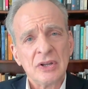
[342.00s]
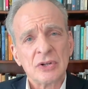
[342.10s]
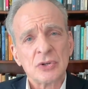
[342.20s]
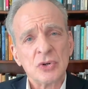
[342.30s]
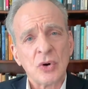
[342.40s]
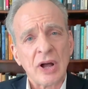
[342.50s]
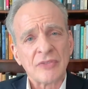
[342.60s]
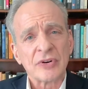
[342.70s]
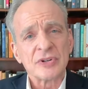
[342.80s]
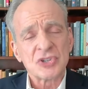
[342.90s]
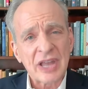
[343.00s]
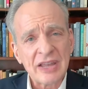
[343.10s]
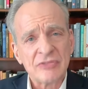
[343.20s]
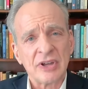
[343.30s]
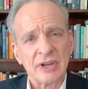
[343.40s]
to offer
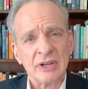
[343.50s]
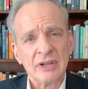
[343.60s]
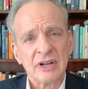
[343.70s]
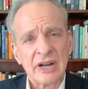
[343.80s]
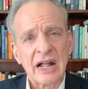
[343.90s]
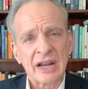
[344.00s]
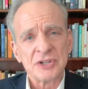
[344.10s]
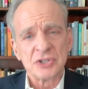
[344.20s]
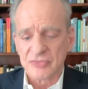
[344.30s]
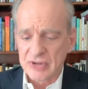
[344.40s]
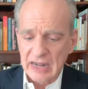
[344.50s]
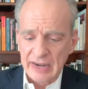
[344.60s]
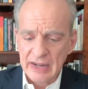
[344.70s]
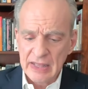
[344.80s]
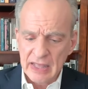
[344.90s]
saving knowledge of
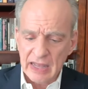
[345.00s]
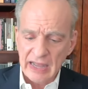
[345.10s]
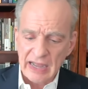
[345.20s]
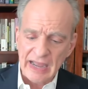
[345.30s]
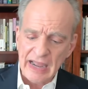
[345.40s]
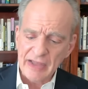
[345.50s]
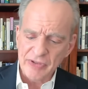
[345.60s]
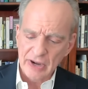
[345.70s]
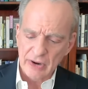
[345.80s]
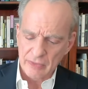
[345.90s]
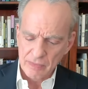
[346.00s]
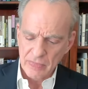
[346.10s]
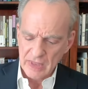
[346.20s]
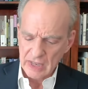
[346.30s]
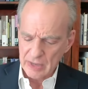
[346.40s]
God. I have here
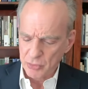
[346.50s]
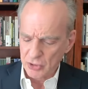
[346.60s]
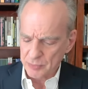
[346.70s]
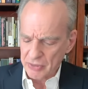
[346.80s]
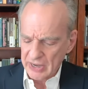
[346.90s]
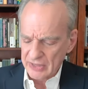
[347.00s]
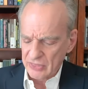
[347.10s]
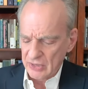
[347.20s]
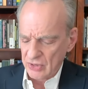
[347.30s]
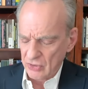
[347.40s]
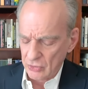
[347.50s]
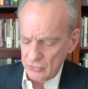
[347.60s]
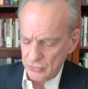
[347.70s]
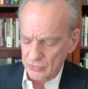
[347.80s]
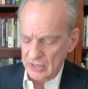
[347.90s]
a book by the
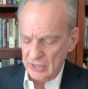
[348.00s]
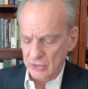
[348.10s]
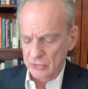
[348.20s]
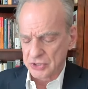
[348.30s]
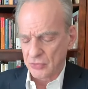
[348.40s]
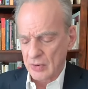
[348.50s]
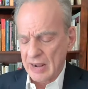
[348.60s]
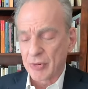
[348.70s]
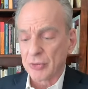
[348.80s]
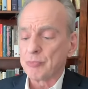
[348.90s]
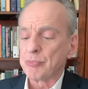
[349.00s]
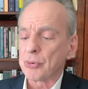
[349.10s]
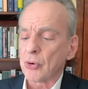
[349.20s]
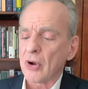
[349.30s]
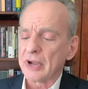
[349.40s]
Lutheran theologian Robert
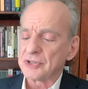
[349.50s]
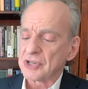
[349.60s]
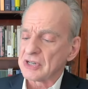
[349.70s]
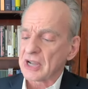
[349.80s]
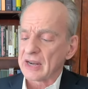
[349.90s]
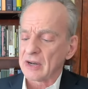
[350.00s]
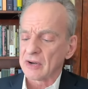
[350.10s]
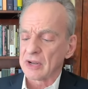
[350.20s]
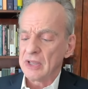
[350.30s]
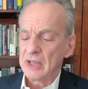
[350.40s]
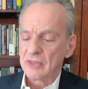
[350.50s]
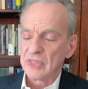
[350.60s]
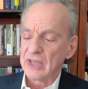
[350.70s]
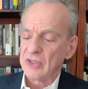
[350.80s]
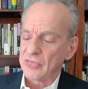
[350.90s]
Preuss entitled
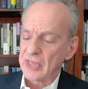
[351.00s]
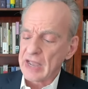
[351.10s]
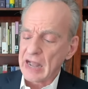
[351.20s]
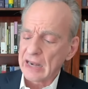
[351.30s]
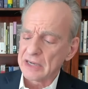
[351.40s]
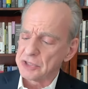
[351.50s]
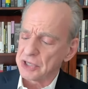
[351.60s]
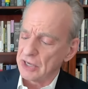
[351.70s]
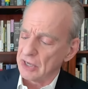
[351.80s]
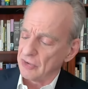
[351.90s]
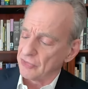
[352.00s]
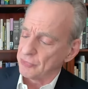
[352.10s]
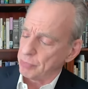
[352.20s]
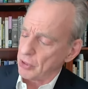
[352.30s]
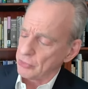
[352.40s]
The Theology
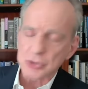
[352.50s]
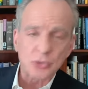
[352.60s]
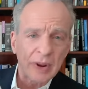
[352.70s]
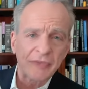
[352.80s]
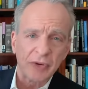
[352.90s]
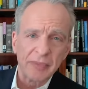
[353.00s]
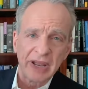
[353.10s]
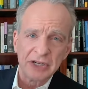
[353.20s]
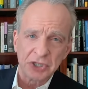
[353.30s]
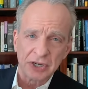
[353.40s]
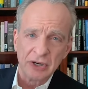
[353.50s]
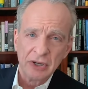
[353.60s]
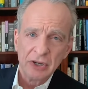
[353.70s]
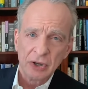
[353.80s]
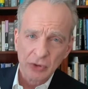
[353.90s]
of Post-Reformation
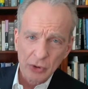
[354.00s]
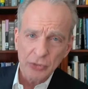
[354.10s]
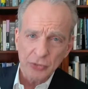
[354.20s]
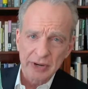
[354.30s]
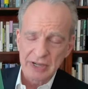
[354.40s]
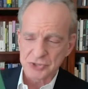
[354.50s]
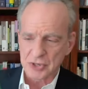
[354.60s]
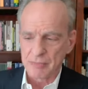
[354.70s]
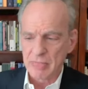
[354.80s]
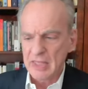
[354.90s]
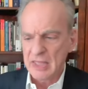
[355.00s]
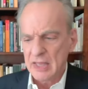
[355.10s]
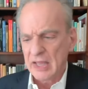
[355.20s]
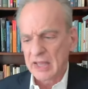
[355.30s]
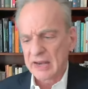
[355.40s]
Lutheranism.
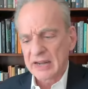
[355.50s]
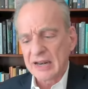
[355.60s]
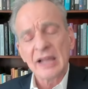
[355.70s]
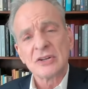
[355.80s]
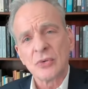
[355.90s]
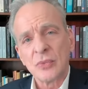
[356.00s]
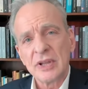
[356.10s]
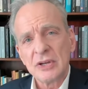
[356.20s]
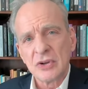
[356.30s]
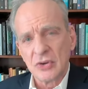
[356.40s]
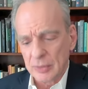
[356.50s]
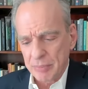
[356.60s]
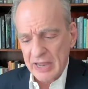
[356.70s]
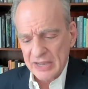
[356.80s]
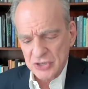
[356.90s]
And I'd like to read you a
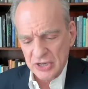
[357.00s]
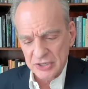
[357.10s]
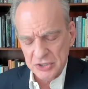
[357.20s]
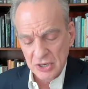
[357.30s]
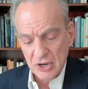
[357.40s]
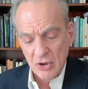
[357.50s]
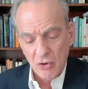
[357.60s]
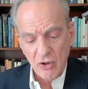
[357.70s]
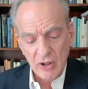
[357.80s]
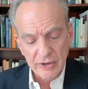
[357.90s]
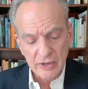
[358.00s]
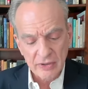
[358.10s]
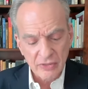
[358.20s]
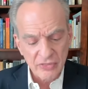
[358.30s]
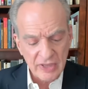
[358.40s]
passage on
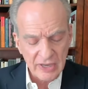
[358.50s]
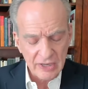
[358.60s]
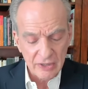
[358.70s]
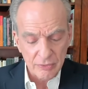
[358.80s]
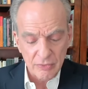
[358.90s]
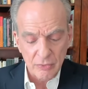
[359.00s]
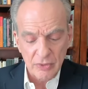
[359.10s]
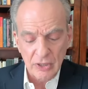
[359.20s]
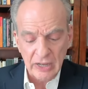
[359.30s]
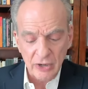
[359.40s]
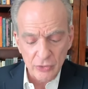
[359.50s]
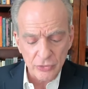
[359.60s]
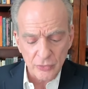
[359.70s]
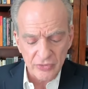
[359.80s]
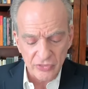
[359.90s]
the uh, Lutheran